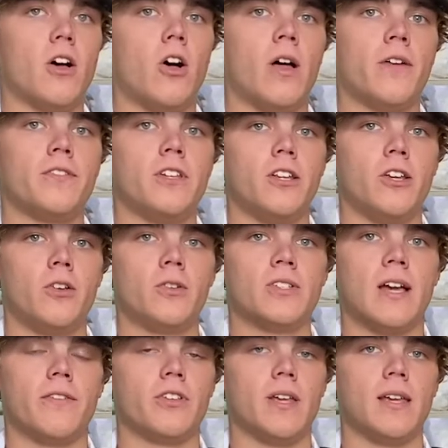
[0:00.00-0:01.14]
all I have to do is I
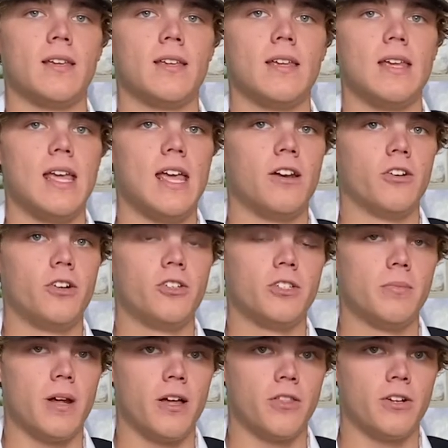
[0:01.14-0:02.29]
have to like introduce him
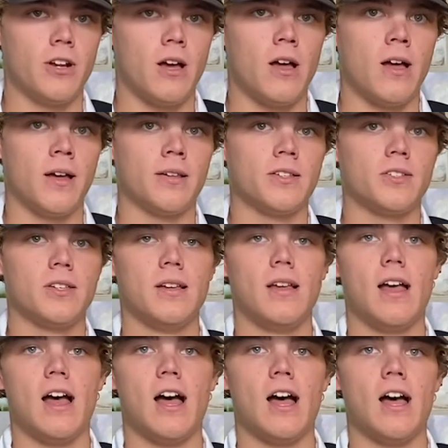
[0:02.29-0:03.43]
to other dogs,
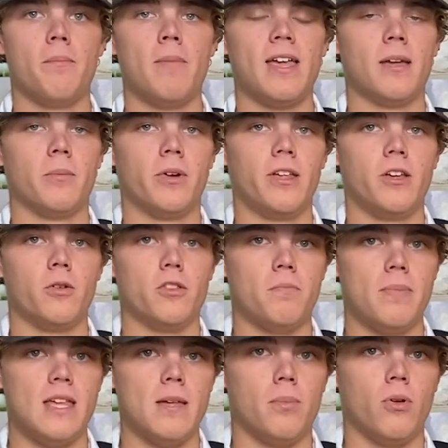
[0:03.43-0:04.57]
uh, make him really good with
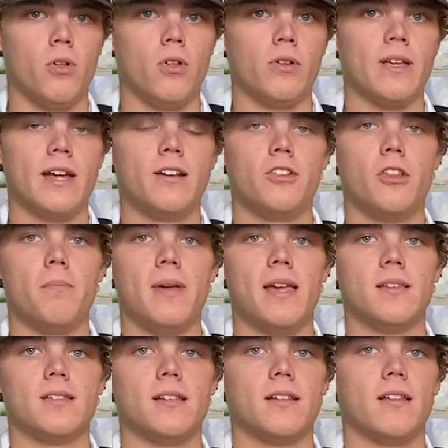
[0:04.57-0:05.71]
people, kind of do the
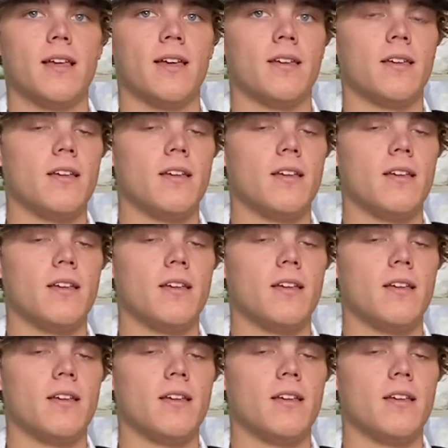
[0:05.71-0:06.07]
basic like